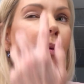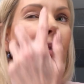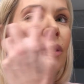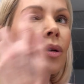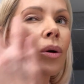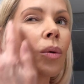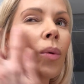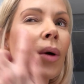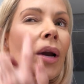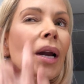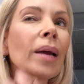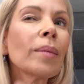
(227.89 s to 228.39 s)

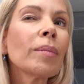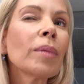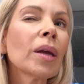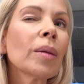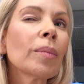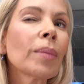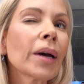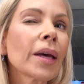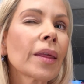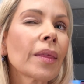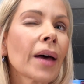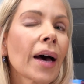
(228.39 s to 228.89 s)
So what I
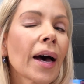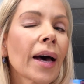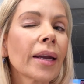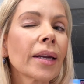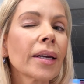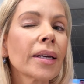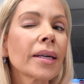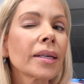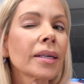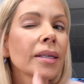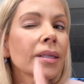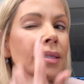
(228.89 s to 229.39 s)
mean by
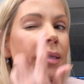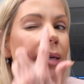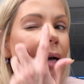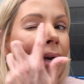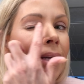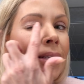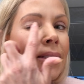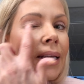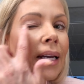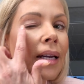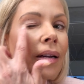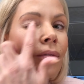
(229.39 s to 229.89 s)
that is
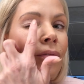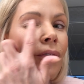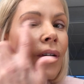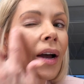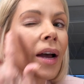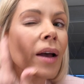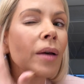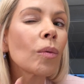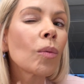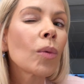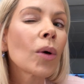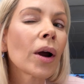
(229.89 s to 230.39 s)

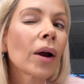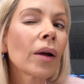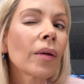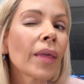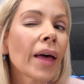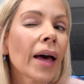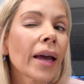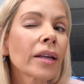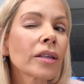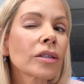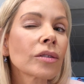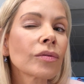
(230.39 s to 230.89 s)
identify where
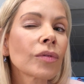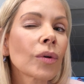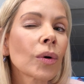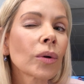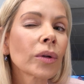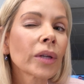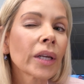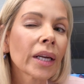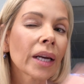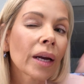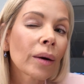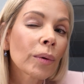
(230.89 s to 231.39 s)
that is
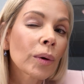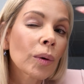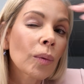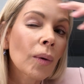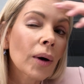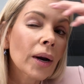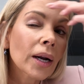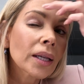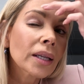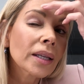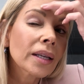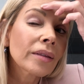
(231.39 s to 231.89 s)
folding. Now we
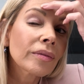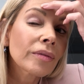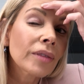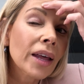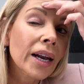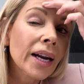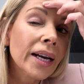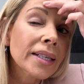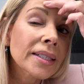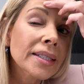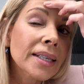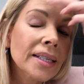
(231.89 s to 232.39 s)
want to lift
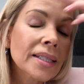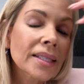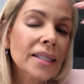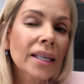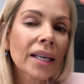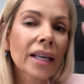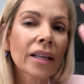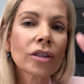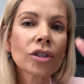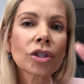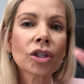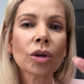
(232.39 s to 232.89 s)
that excess
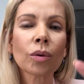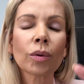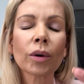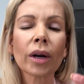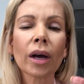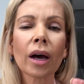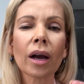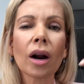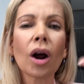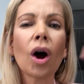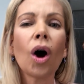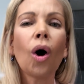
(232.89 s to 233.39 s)
skin so we're
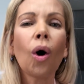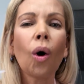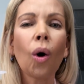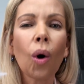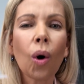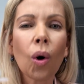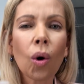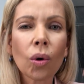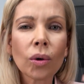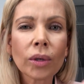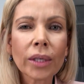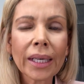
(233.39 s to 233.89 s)
not
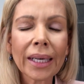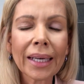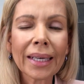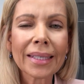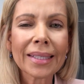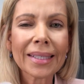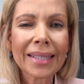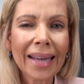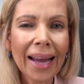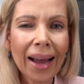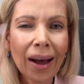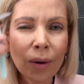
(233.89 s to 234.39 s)
holding
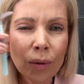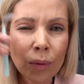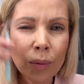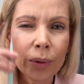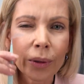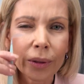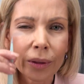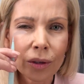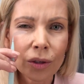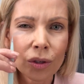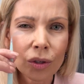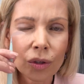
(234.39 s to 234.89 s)
it down
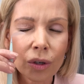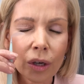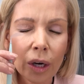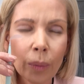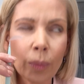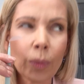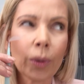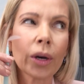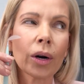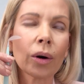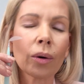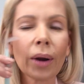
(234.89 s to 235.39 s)
with the
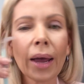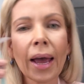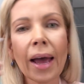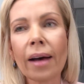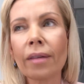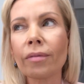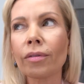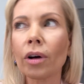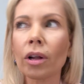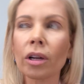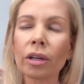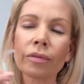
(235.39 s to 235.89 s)
strip. We don't
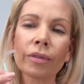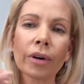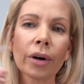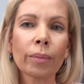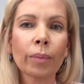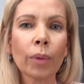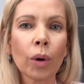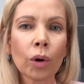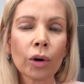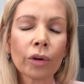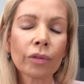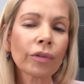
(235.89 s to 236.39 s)
have all of our
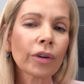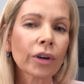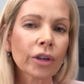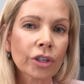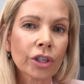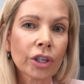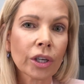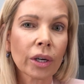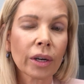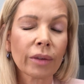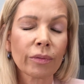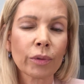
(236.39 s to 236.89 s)
motor
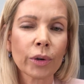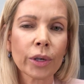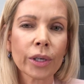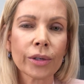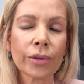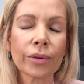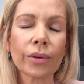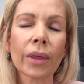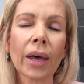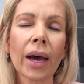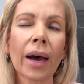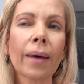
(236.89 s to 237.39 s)
function if we
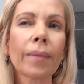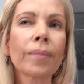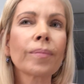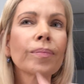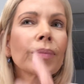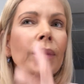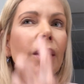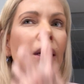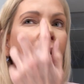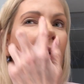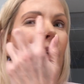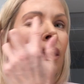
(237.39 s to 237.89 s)
do that.
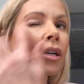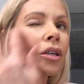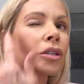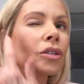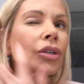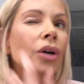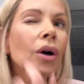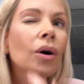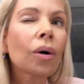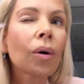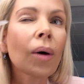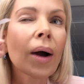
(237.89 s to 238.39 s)

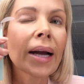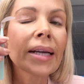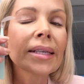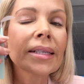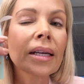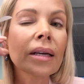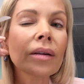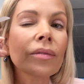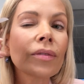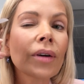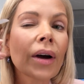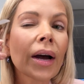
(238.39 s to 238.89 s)
So
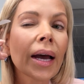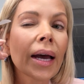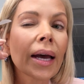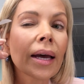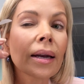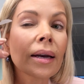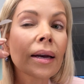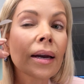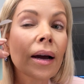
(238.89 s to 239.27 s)
identify it.